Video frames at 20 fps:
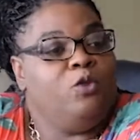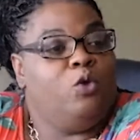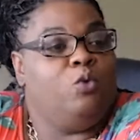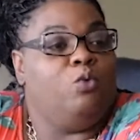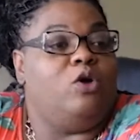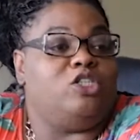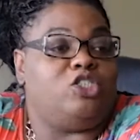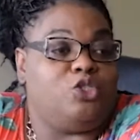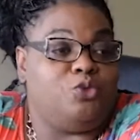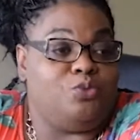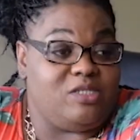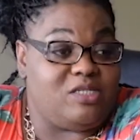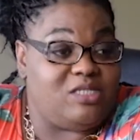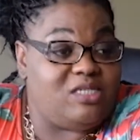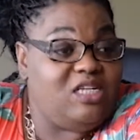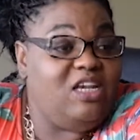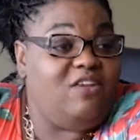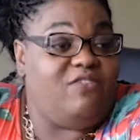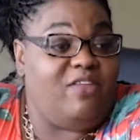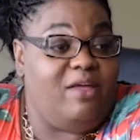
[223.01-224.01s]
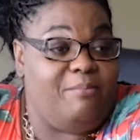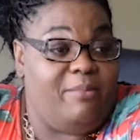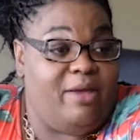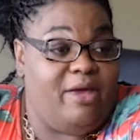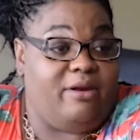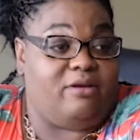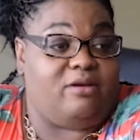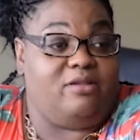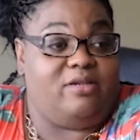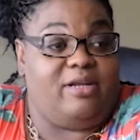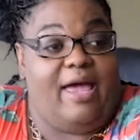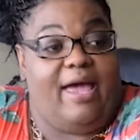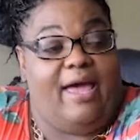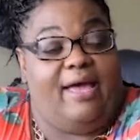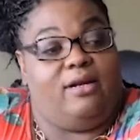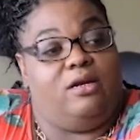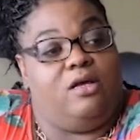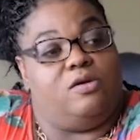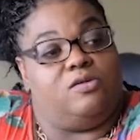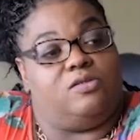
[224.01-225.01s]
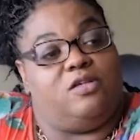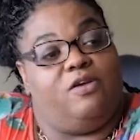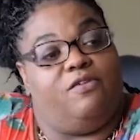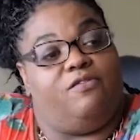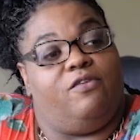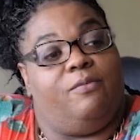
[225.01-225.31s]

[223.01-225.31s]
Once you receive that medical diagnosis of